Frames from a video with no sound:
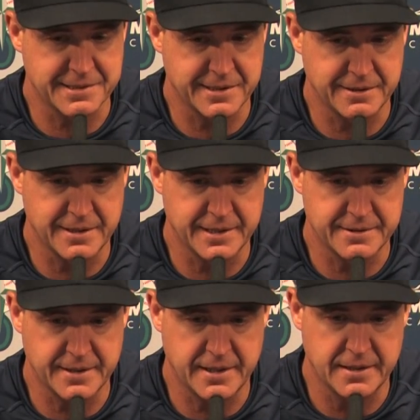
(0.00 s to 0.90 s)

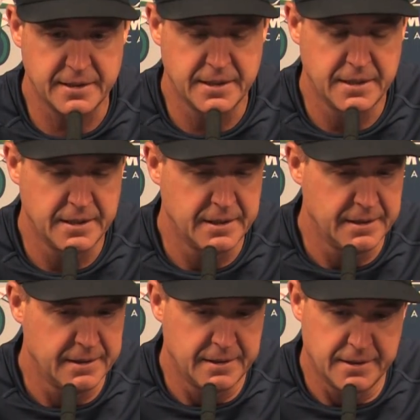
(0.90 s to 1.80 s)
that
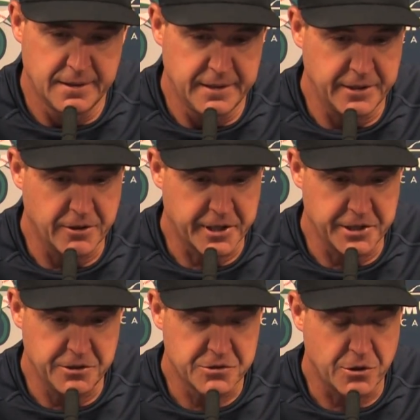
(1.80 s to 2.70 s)
you know, are going
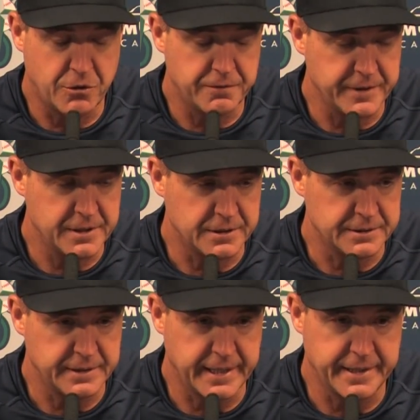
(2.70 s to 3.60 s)
to use the whole field,
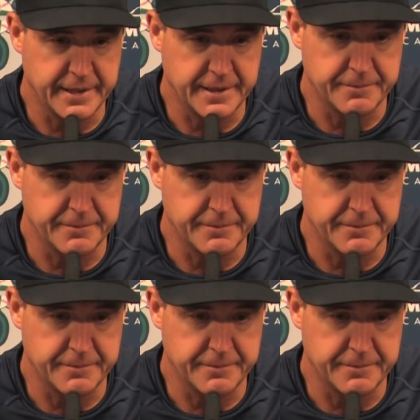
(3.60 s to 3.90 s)
and